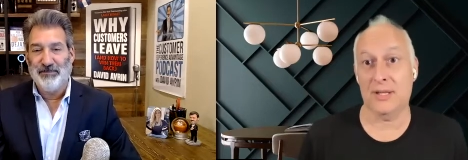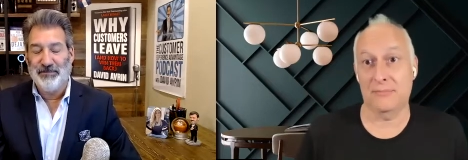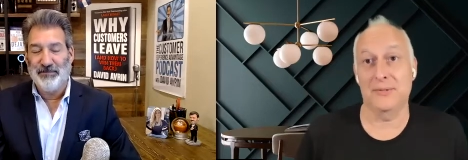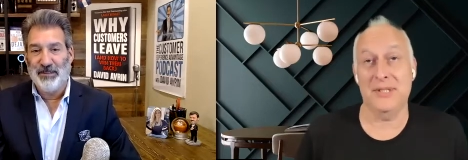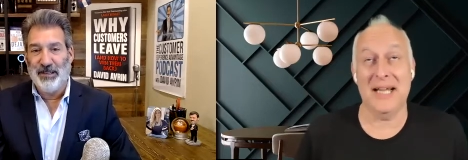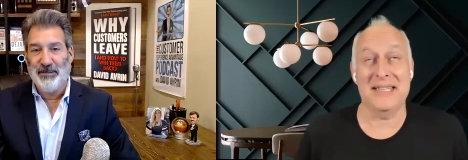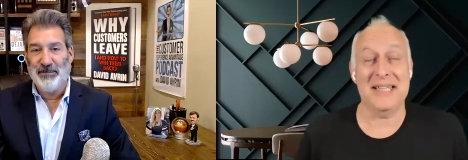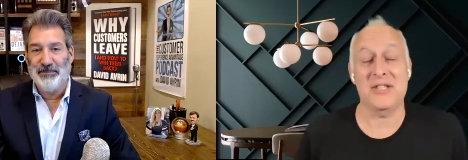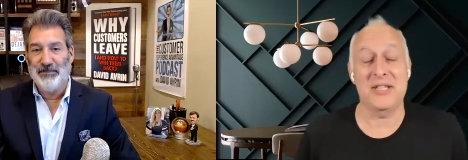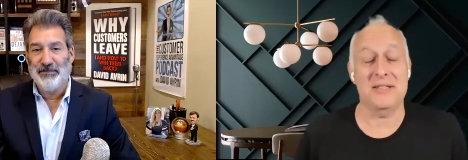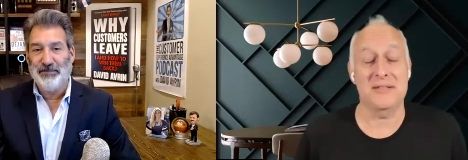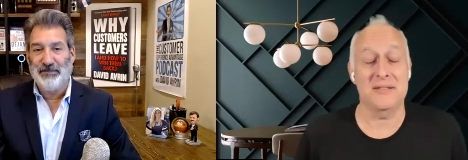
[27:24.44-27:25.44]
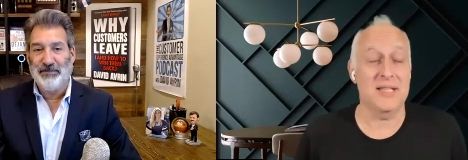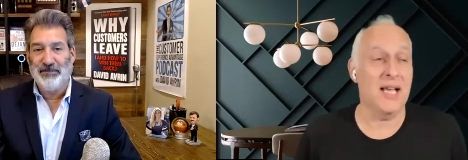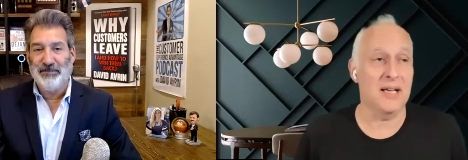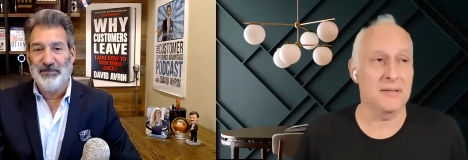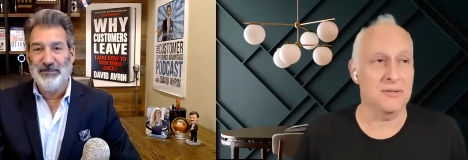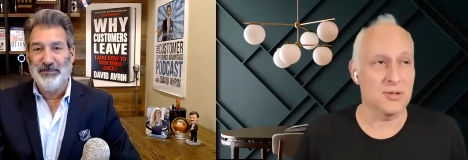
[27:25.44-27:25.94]
Speaker 1: yeah, yeah that's it.
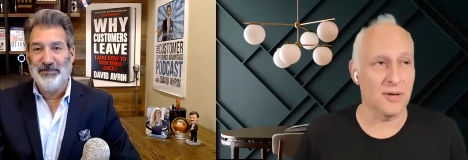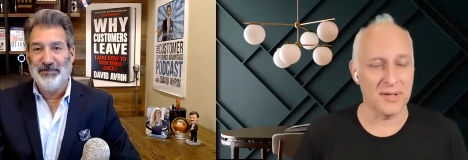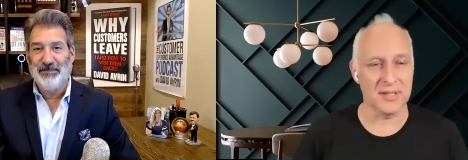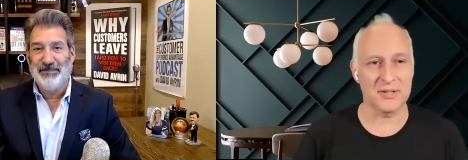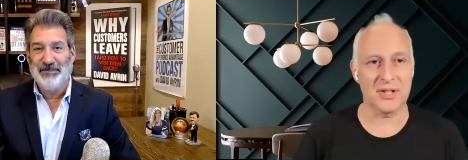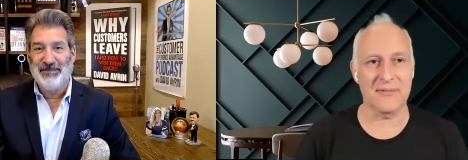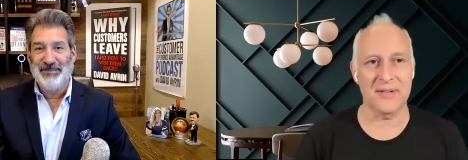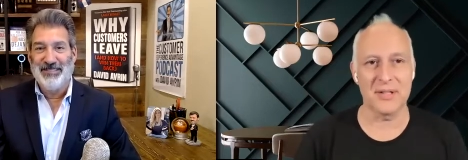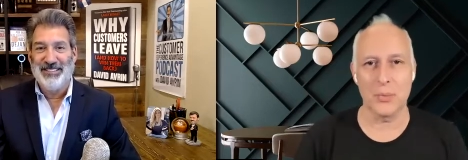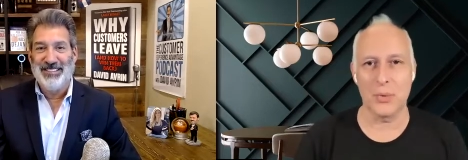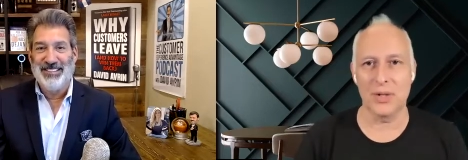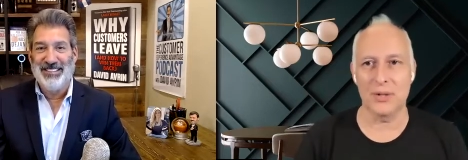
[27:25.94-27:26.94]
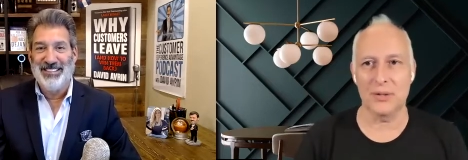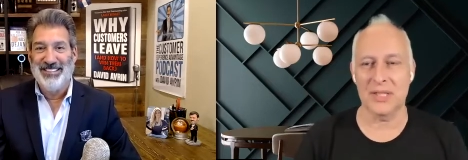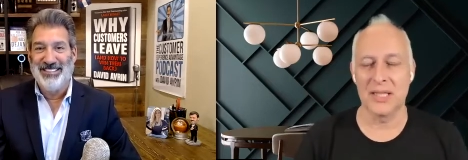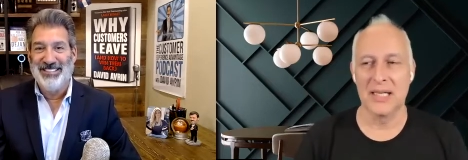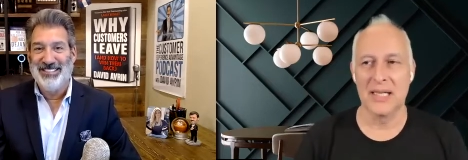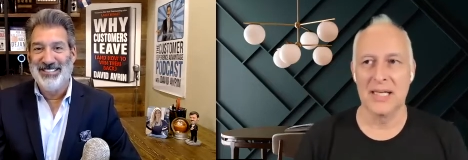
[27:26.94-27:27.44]
Yeah, traveling traveling the world,
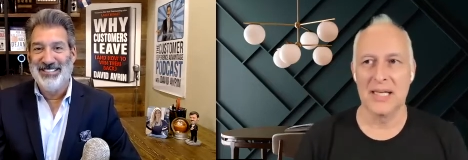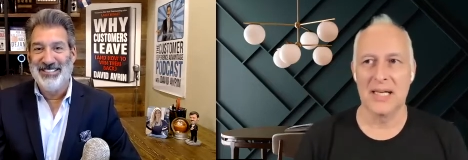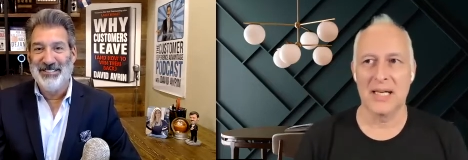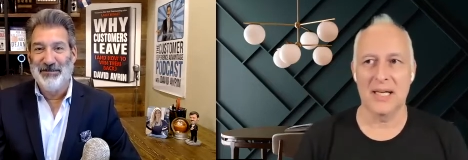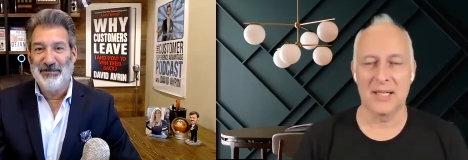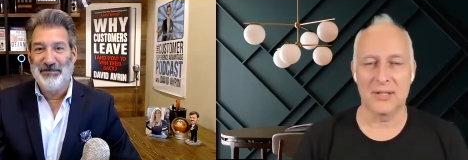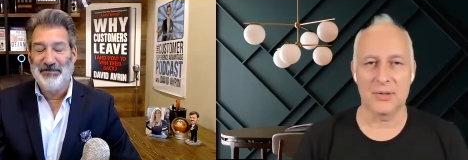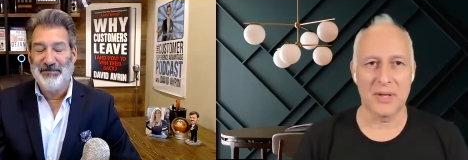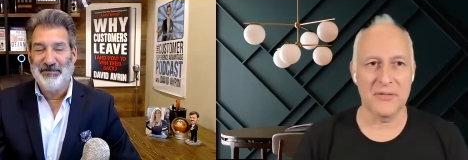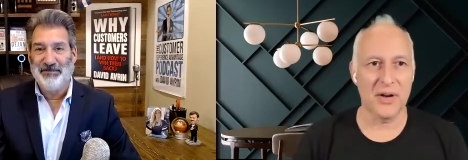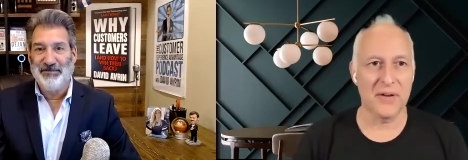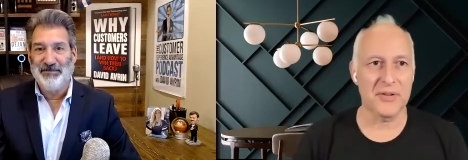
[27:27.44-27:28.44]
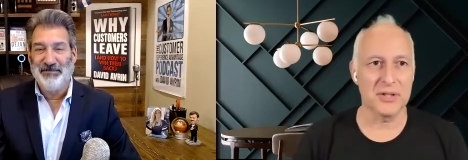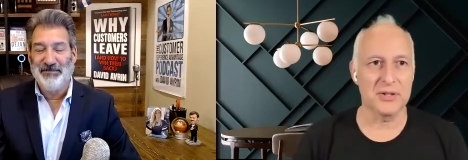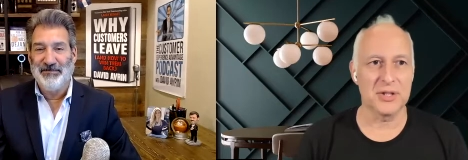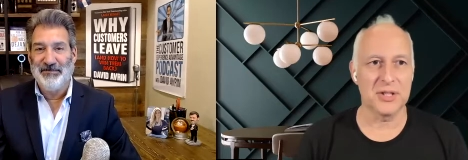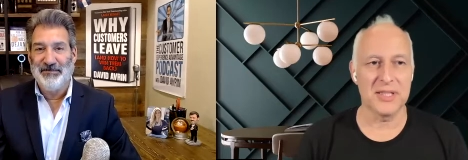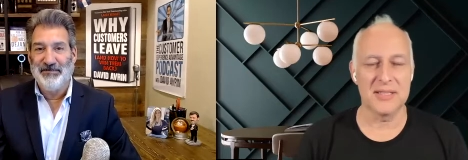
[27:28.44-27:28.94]
uh, 25
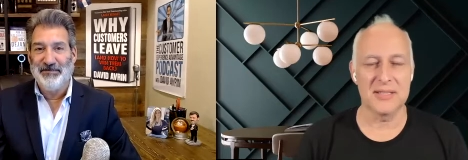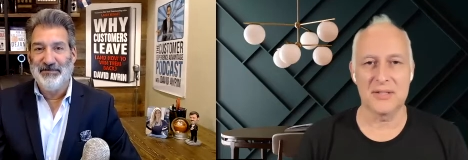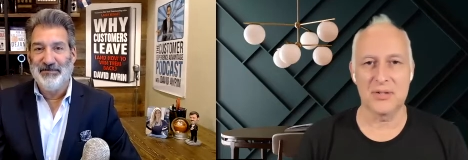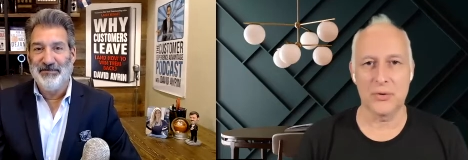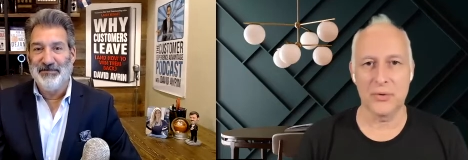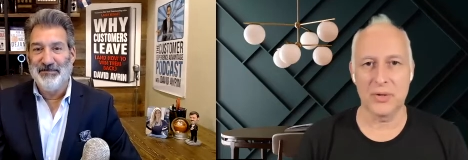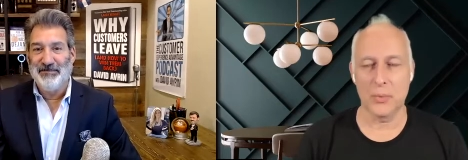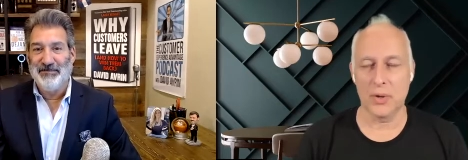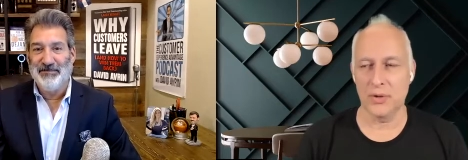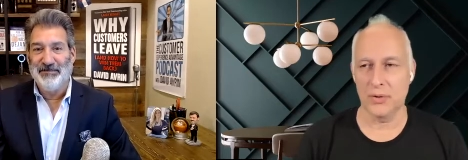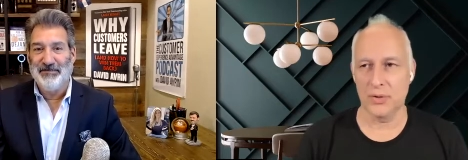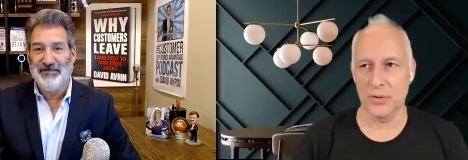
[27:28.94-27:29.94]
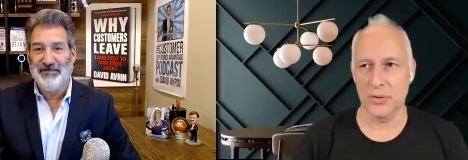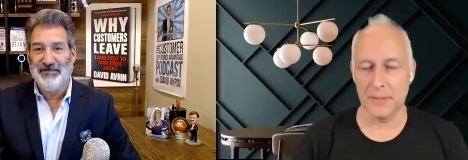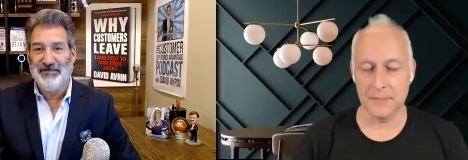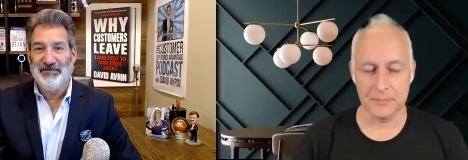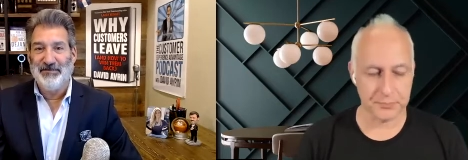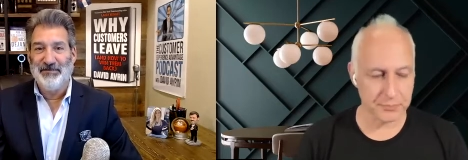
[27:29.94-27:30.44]
countries, doing what you're
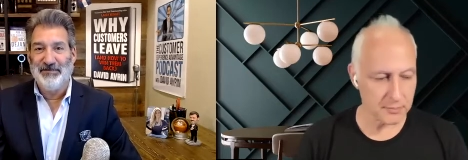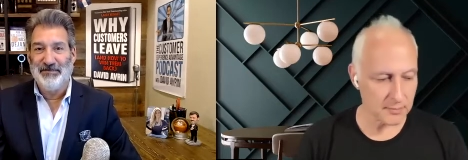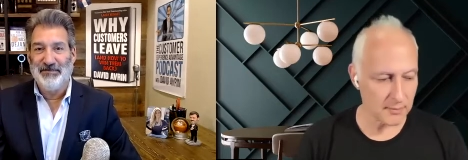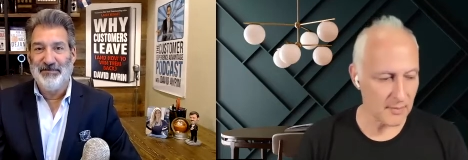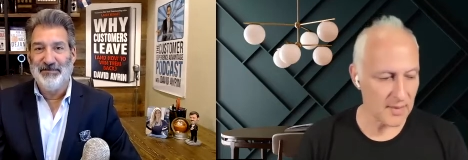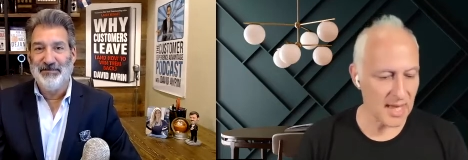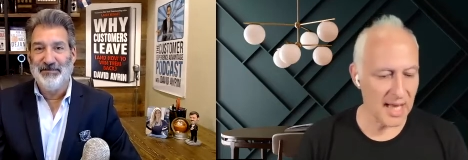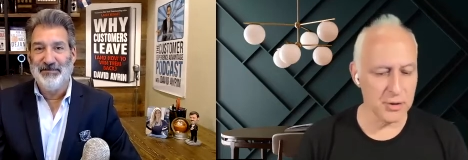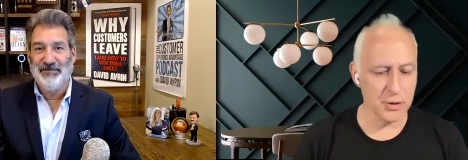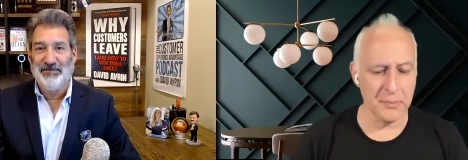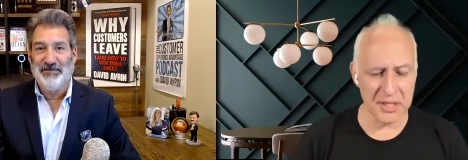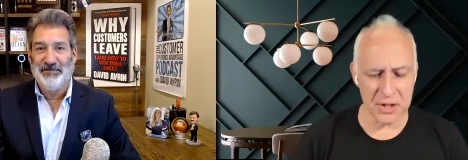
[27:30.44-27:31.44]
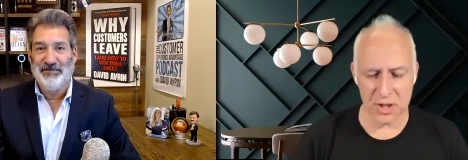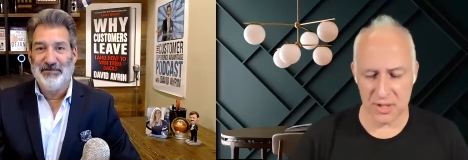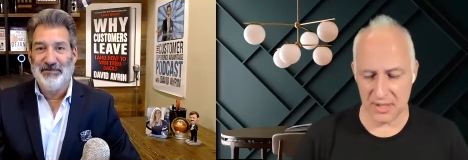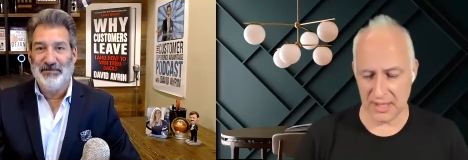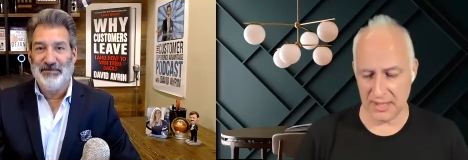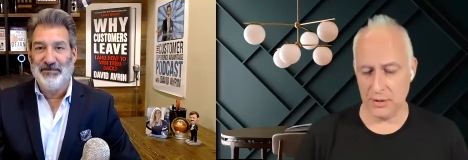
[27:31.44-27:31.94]
doing. And you
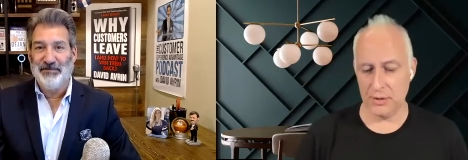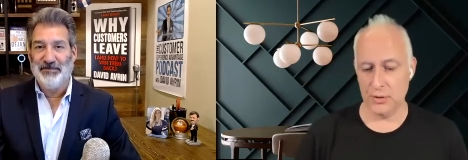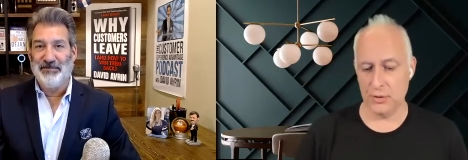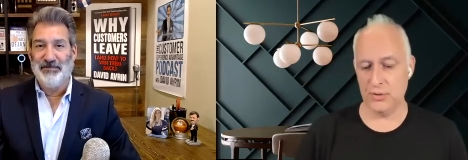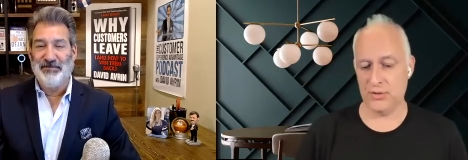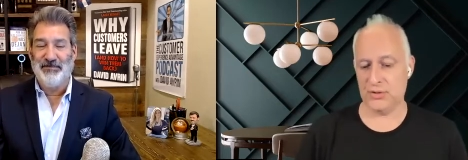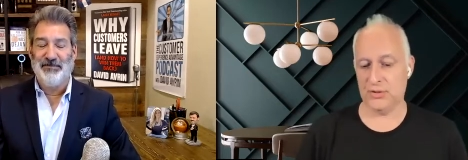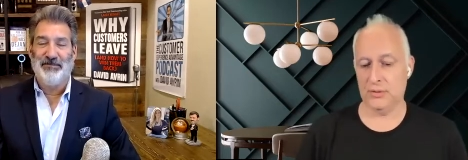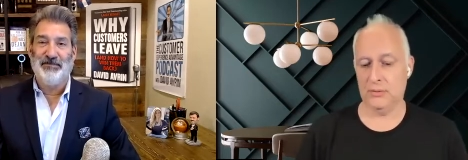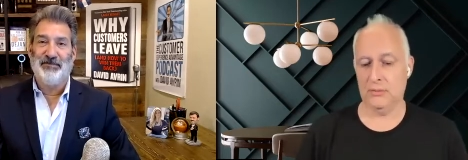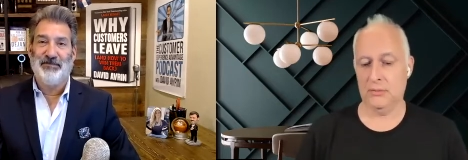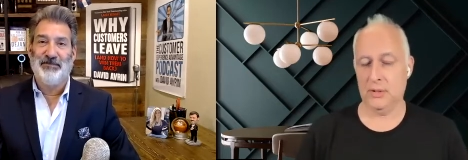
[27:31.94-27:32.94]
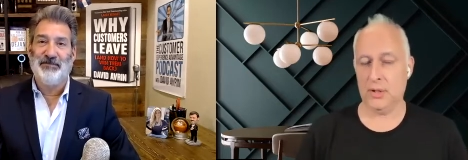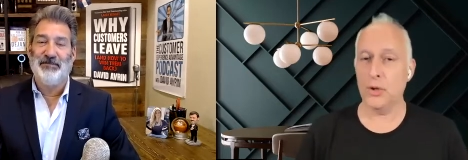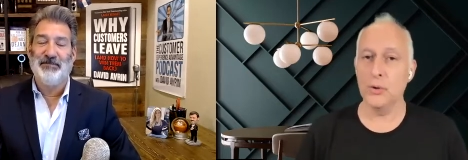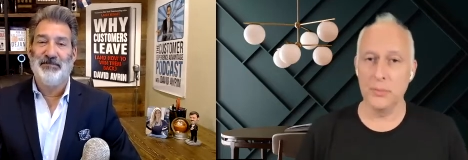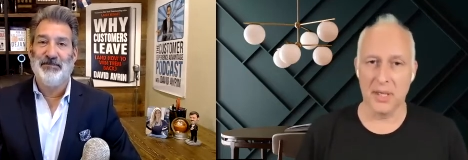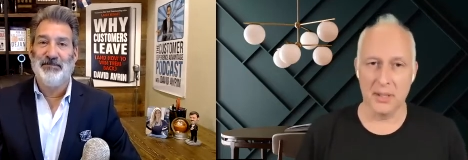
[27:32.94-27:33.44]
mentioned that you use
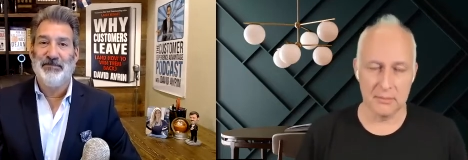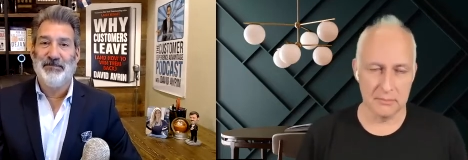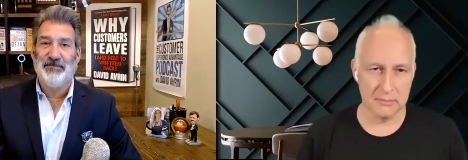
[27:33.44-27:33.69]
humor